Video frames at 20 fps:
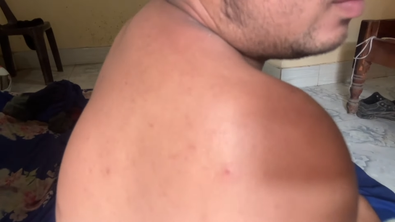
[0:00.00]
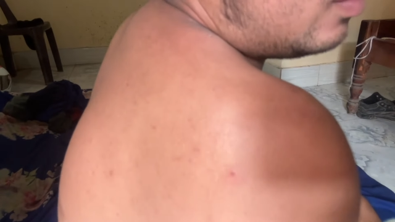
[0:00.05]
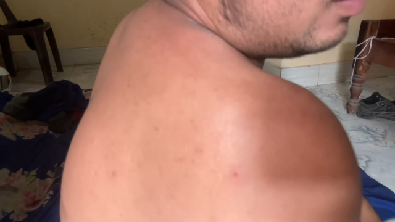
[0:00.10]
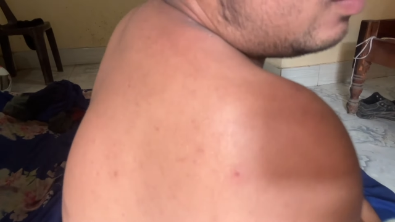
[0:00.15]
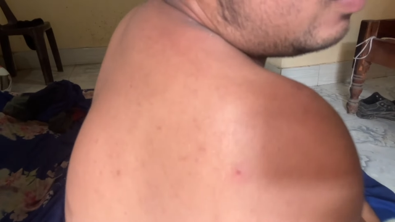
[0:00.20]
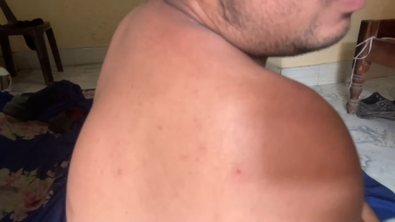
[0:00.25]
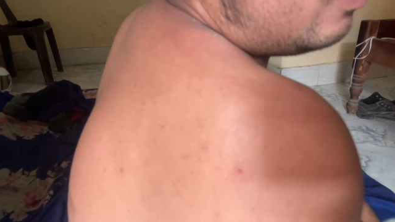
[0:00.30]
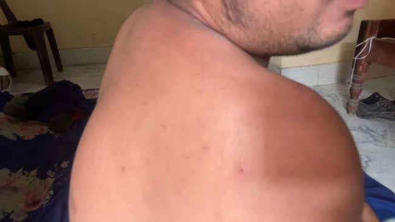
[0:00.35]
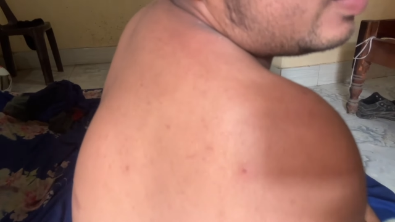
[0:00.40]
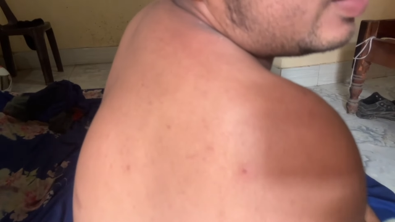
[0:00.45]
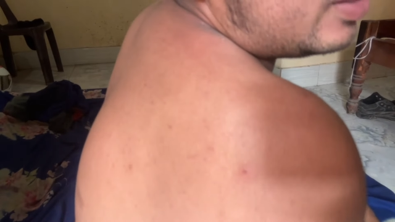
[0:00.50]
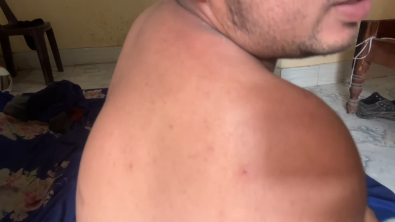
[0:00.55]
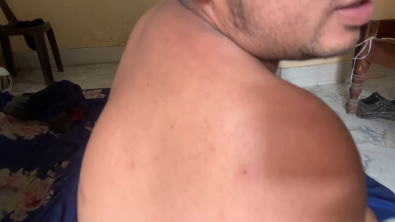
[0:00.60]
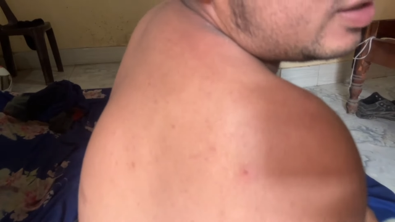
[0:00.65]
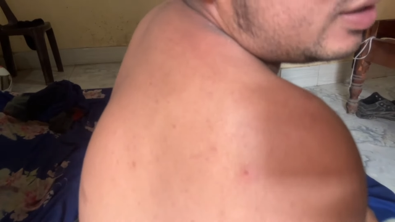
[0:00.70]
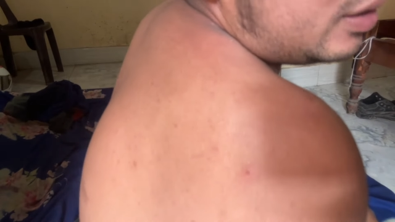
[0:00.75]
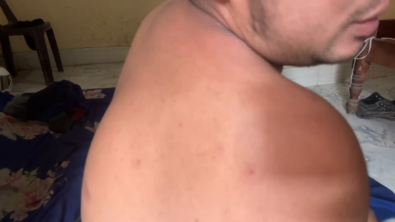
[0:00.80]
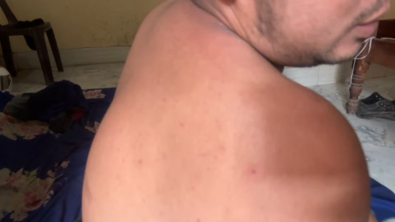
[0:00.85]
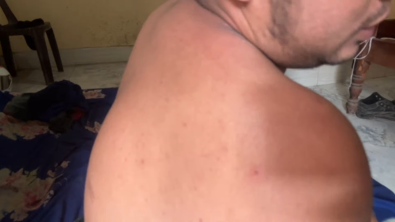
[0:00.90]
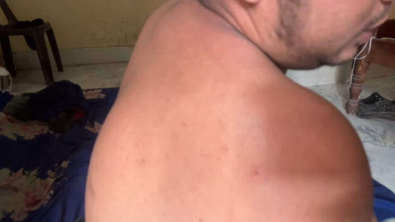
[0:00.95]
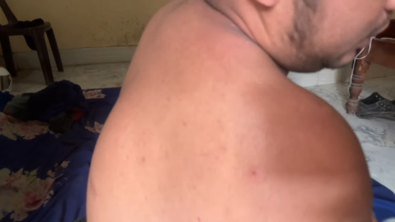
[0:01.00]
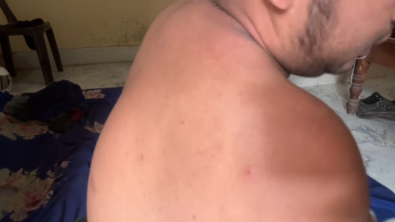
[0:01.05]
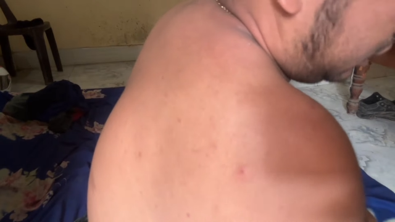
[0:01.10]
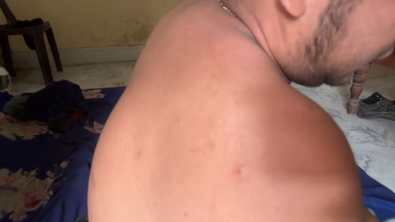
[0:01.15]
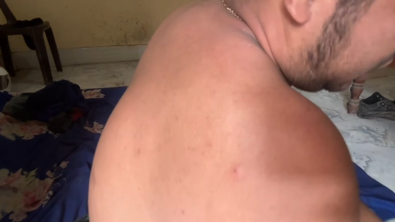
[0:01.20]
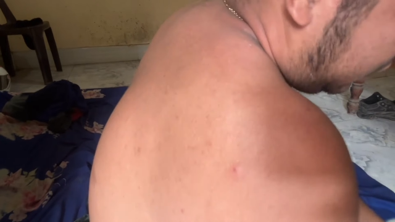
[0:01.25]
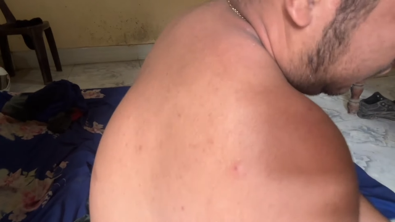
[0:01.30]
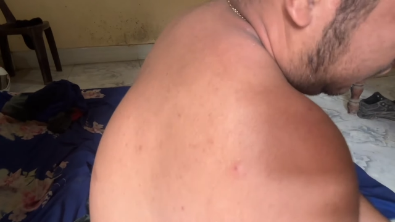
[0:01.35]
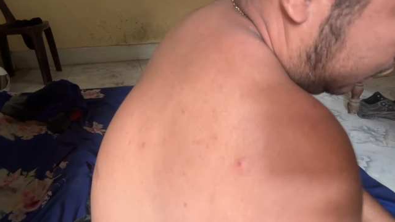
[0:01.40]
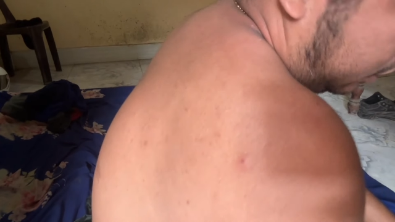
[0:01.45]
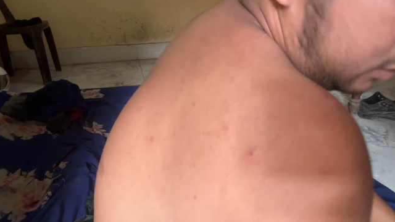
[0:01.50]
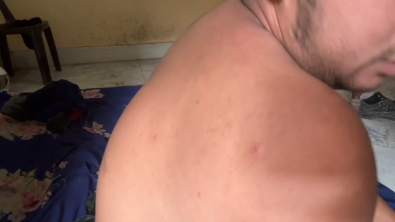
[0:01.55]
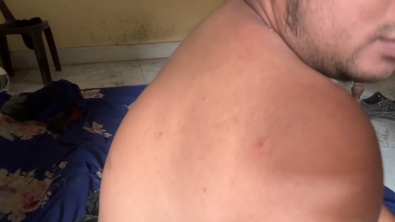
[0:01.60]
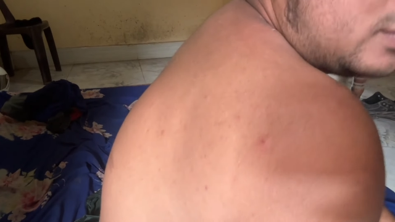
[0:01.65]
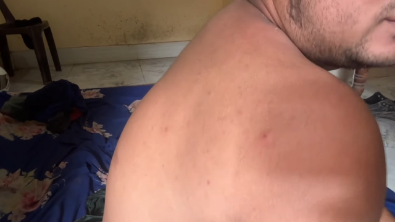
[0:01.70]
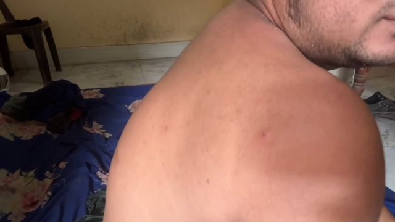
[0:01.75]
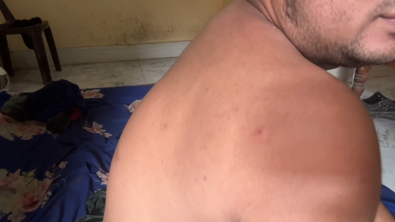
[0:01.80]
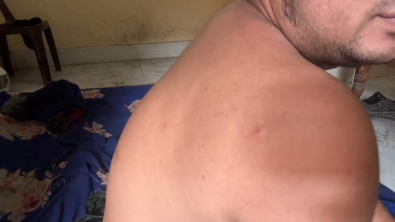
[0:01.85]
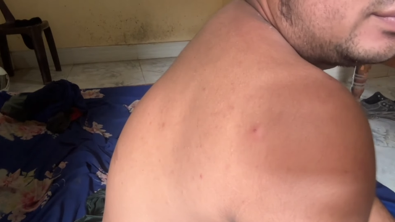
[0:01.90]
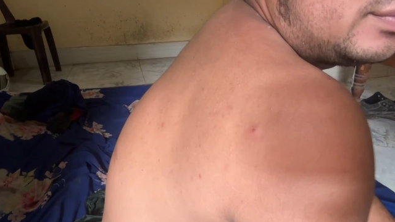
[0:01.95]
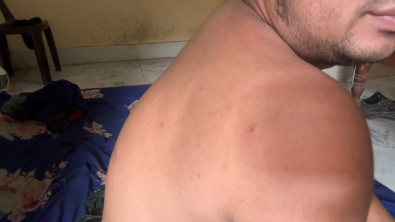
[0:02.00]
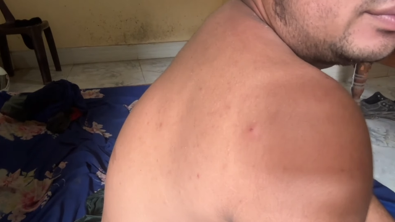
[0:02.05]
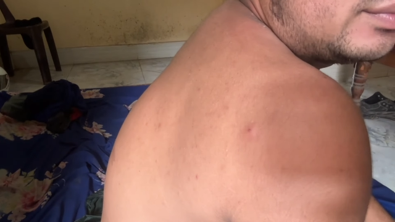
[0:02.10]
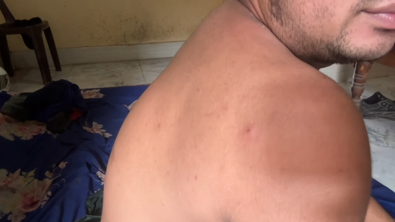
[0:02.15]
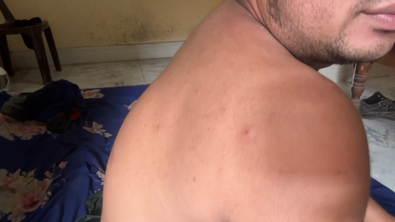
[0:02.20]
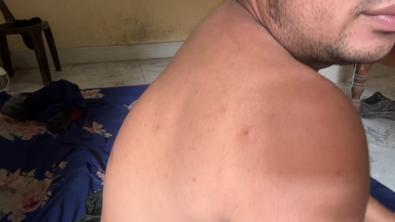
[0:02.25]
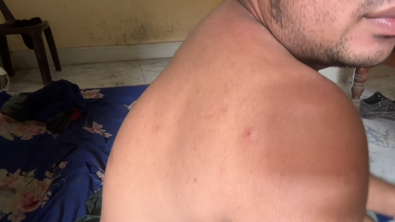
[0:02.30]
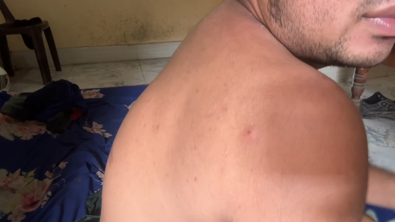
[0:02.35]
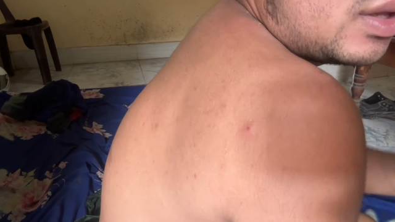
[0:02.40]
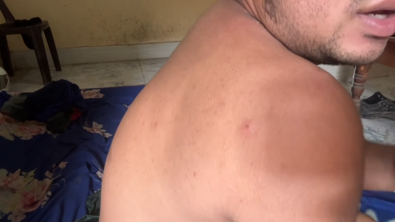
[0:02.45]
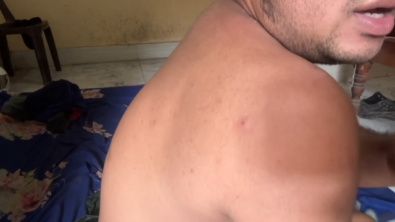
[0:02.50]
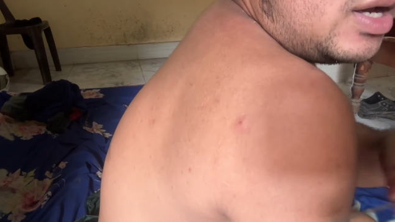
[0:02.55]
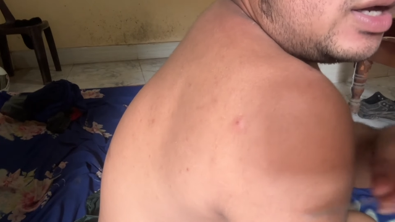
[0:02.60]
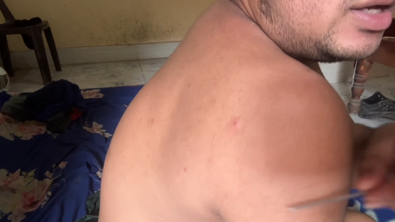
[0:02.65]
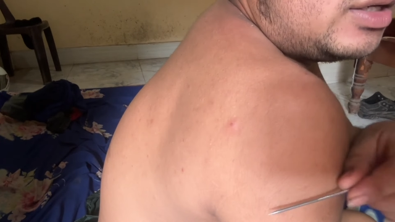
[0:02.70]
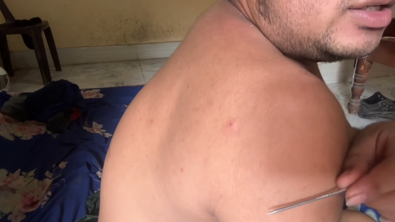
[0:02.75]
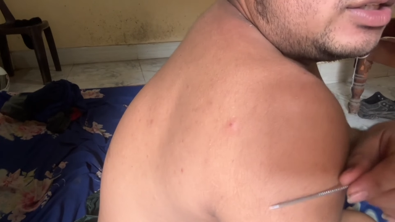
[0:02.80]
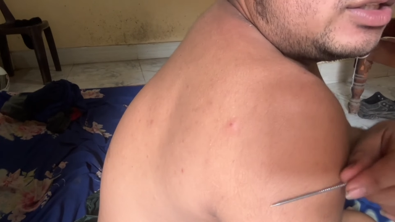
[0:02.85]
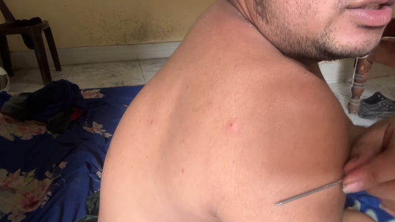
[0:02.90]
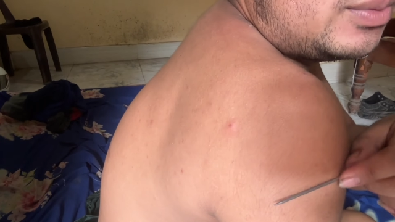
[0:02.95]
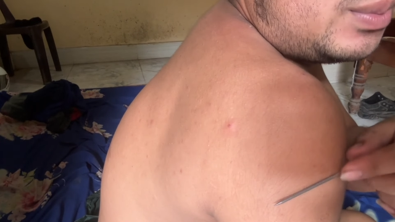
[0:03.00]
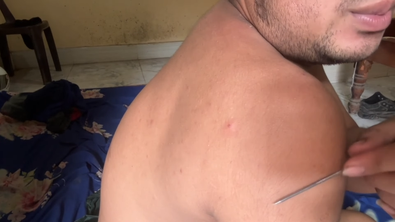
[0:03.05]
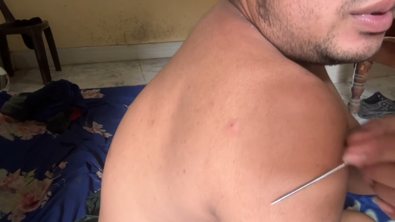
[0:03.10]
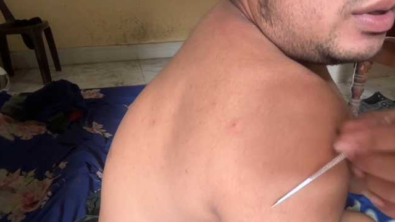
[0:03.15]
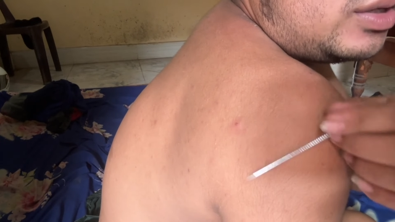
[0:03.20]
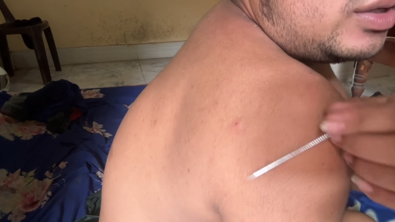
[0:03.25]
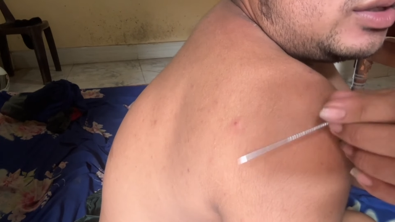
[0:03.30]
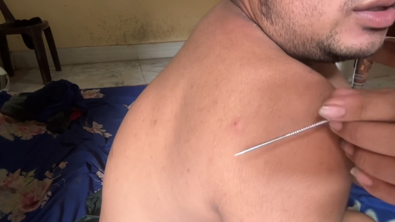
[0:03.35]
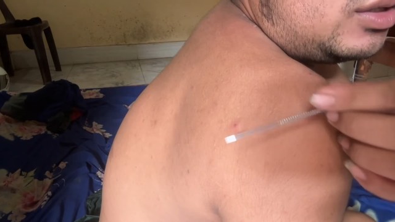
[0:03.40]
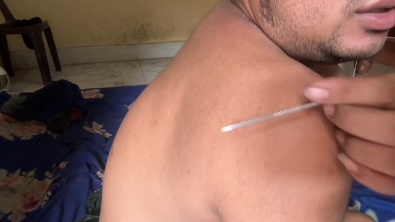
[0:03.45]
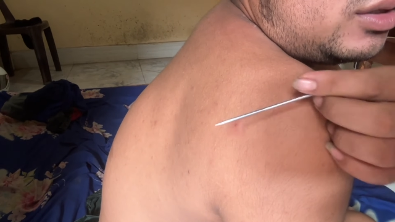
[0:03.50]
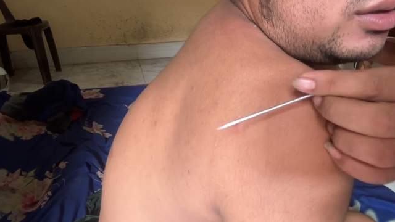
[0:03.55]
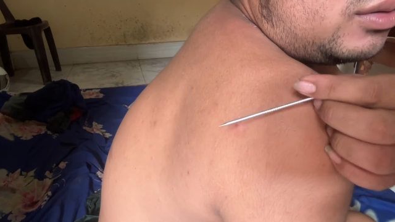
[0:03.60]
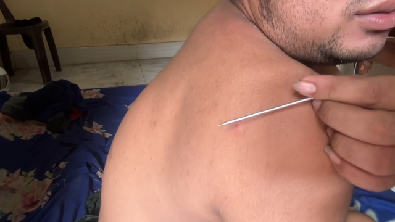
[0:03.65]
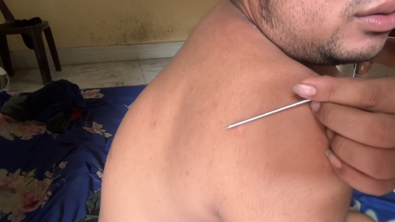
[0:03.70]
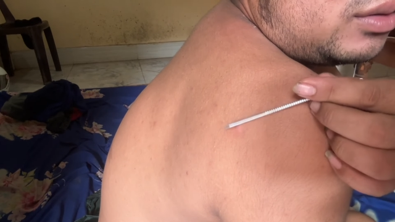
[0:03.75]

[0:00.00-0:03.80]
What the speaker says: (no speaker visible)